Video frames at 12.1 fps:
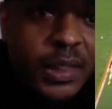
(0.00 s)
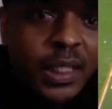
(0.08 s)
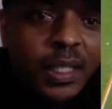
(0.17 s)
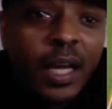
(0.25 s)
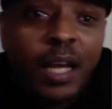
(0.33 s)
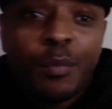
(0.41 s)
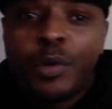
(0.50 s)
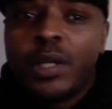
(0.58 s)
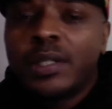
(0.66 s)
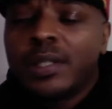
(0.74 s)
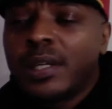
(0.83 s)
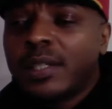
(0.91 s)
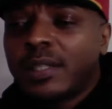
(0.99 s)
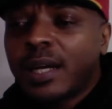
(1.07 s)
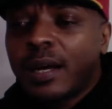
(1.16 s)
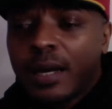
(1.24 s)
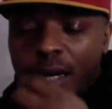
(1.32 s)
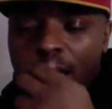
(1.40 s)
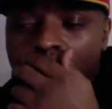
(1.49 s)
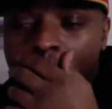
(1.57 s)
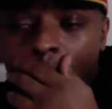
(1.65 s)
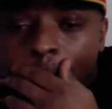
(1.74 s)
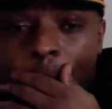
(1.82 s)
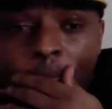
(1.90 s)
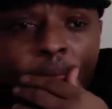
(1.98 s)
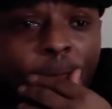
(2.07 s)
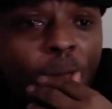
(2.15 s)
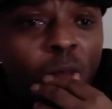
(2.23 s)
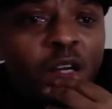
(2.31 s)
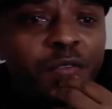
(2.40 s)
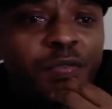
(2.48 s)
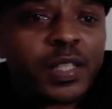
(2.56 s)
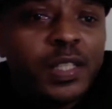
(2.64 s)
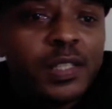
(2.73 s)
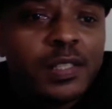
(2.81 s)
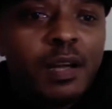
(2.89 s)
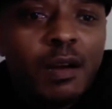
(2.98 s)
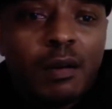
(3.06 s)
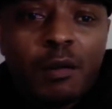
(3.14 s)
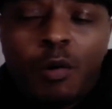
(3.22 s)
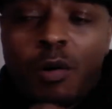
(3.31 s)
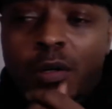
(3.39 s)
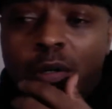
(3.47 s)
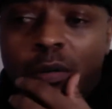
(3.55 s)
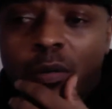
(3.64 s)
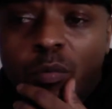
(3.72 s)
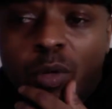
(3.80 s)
Hey, Breland is definitely a sign of corner.